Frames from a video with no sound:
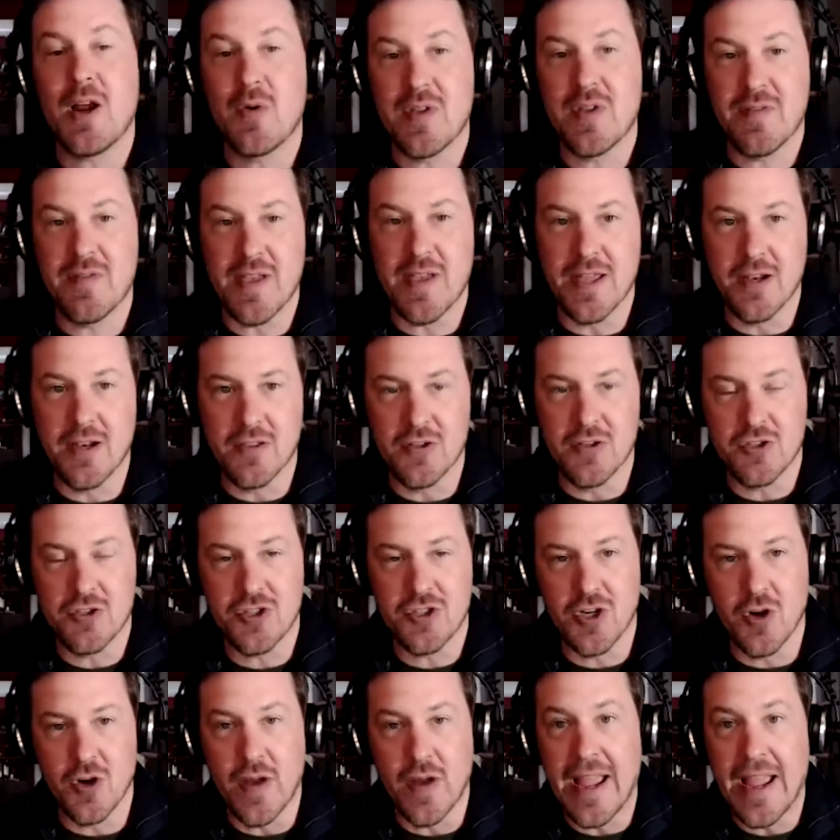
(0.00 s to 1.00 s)
we've had on the
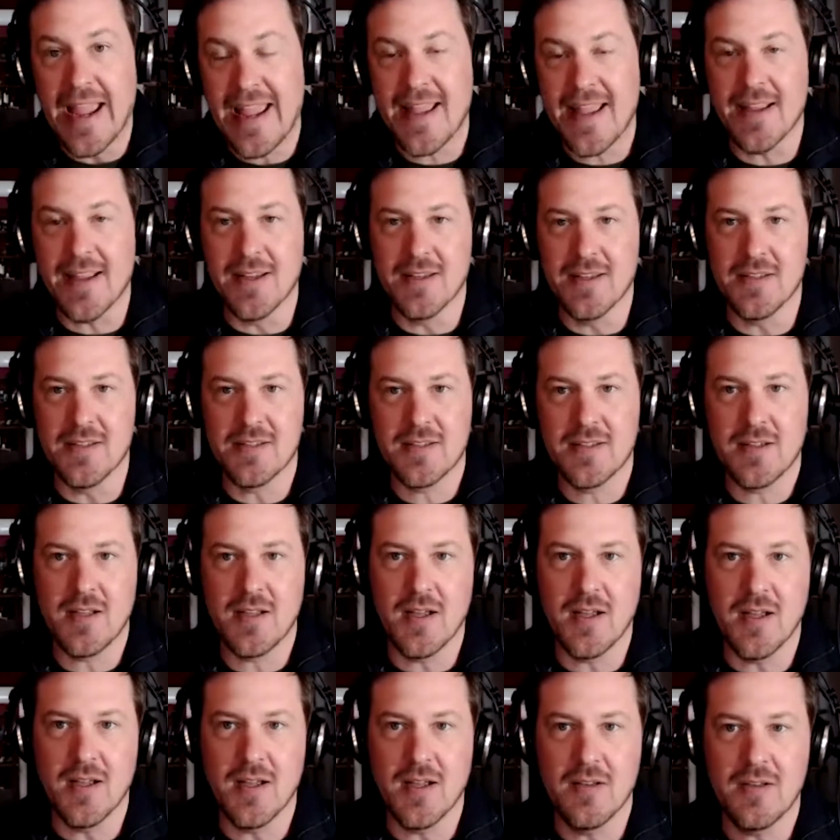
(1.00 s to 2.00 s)
show. And
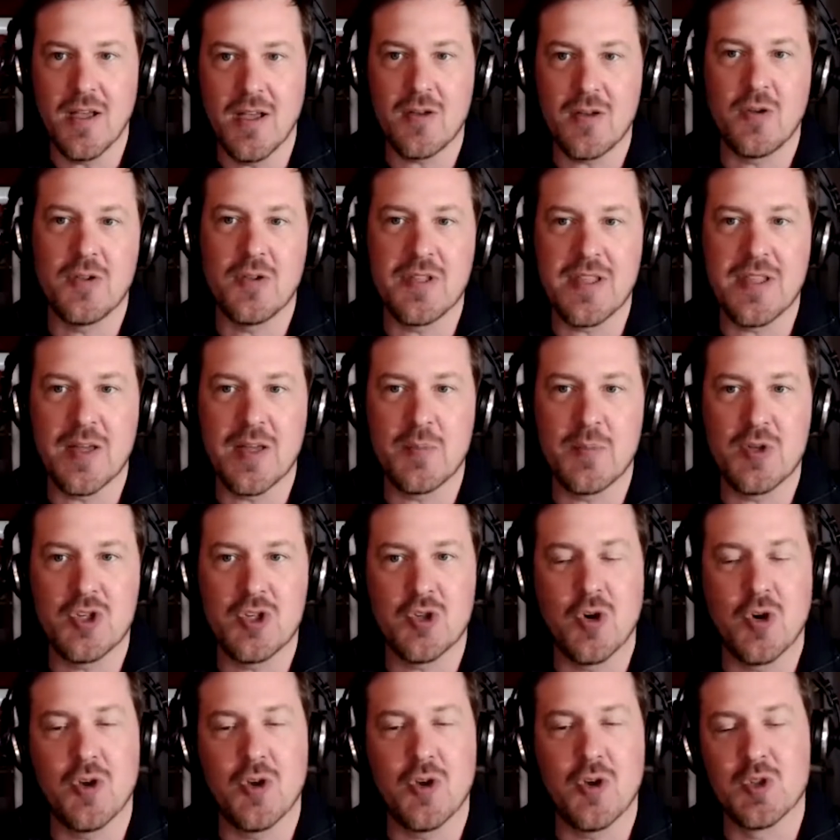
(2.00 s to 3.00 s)
not only that, but
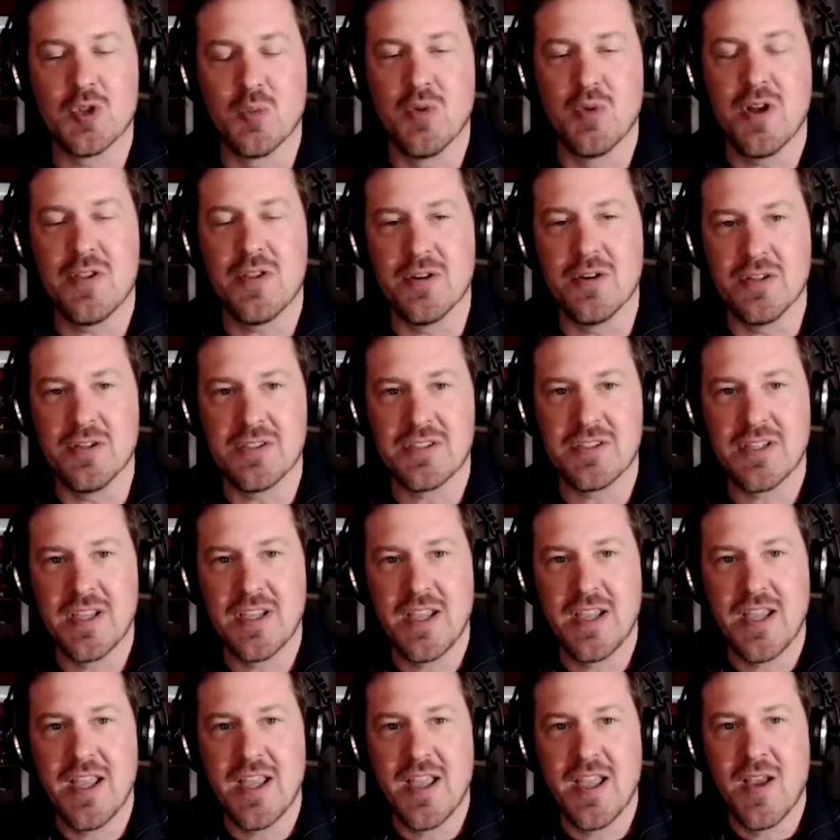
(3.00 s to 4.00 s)
you're also brothers.
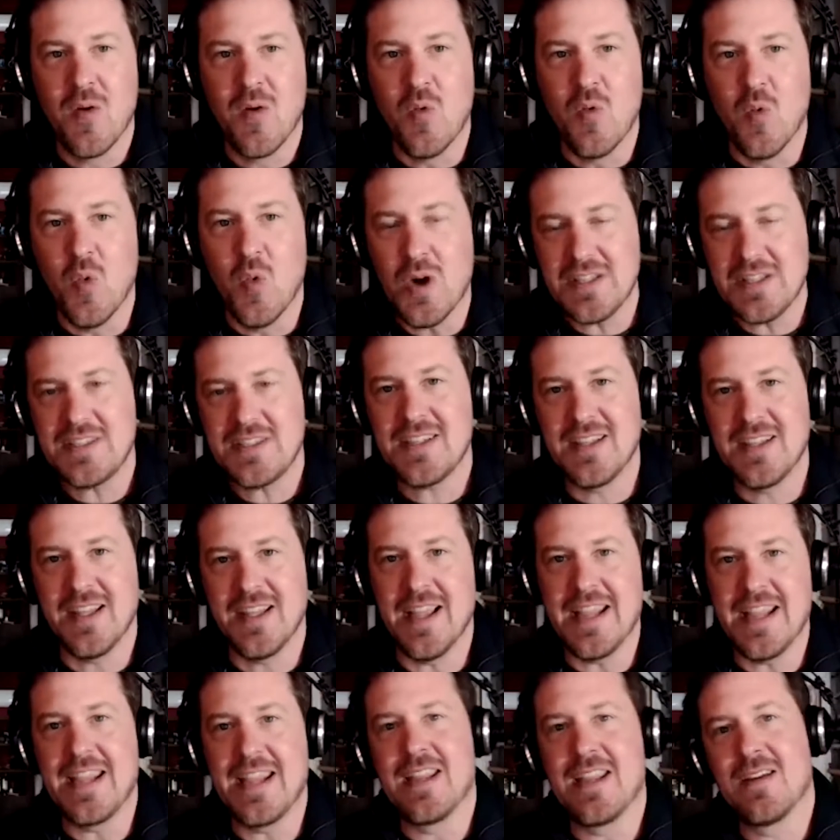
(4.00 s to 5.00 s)
What's it
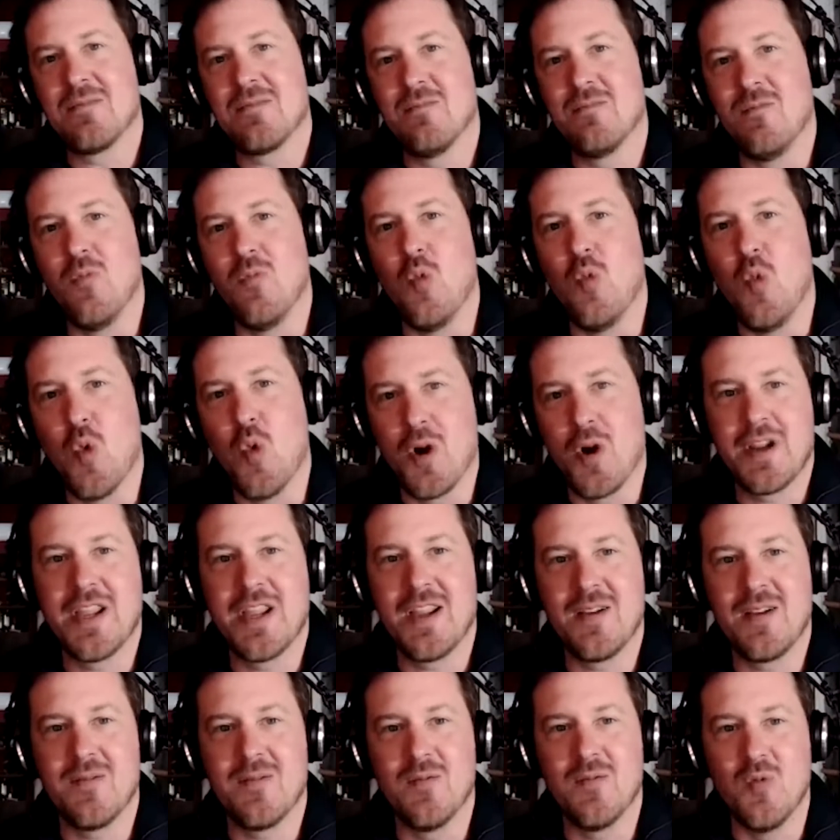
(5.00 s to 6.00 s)
like
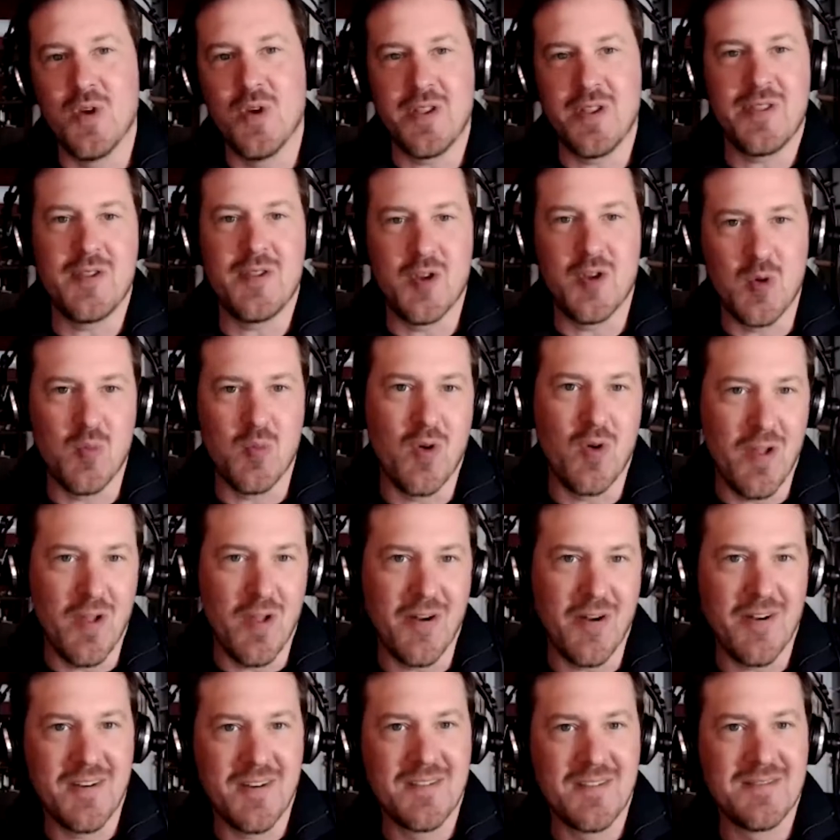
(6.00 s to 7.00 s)
working with your
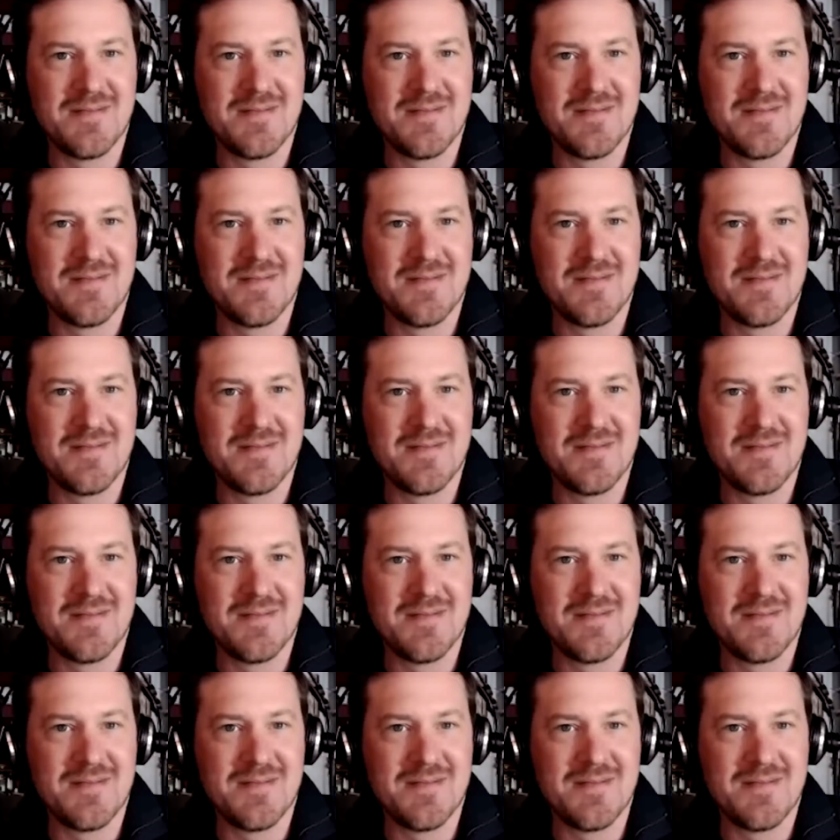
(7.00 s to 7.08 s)
brother?